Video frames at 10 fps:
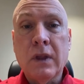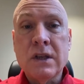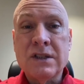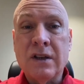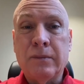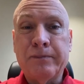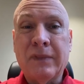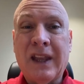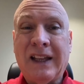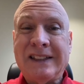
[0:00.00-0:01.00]
So
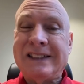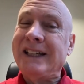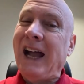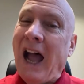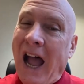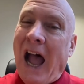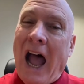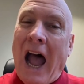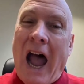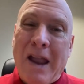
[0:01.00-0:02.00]

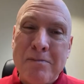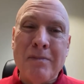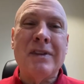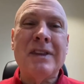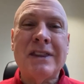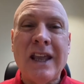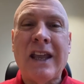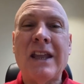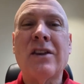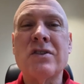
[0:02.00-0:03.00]
I'm
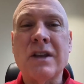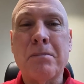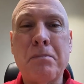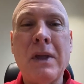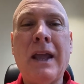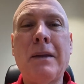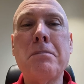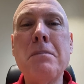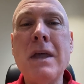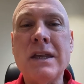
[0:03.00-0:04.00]
thinking there's a big
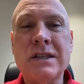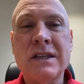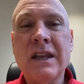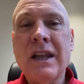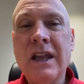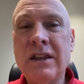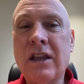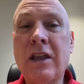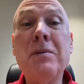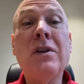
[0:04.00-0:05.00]
miss in
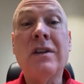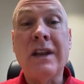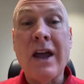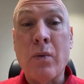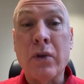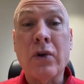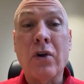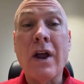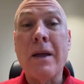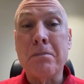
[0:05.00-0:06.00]
the community now with
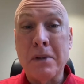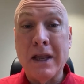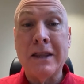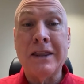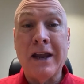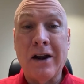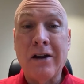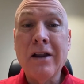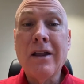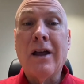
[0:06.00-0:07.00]
her not being
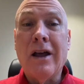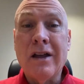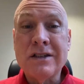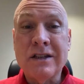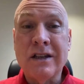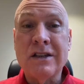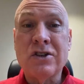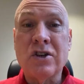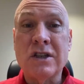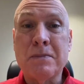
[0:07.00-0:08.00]
there since
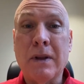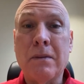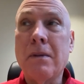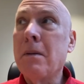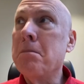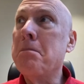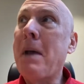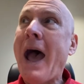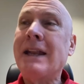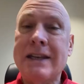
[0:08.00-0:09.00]
she's been
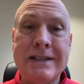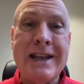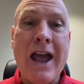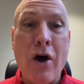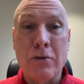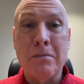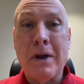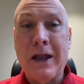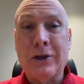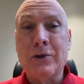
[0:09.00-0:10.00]
batted down
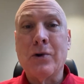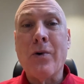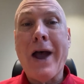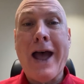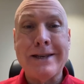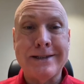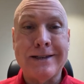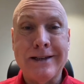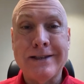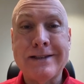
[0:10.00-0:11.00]
by Google
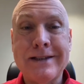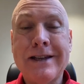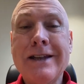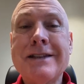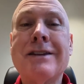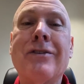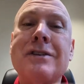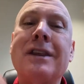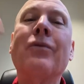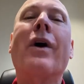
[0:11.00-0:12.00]
AdSense. So
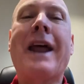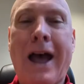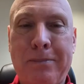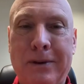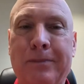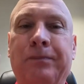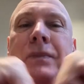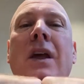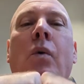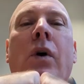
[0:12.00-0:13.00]
then what happened?
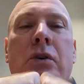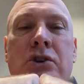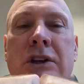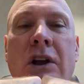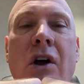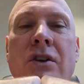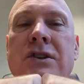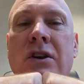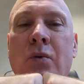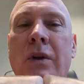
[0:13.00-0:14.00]
Well, she
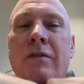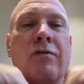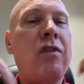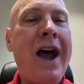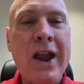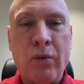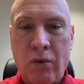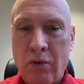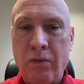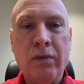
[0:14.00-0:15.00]
also went
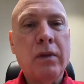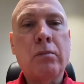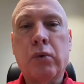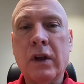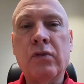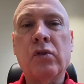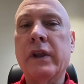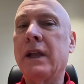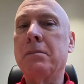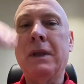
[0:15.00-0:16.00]
viral
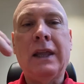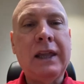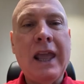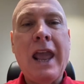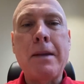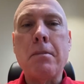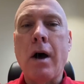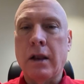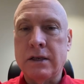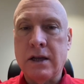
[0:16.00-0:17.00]
briefly and became
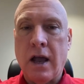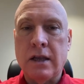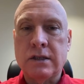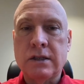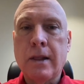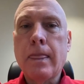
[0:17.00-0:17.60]
monetized.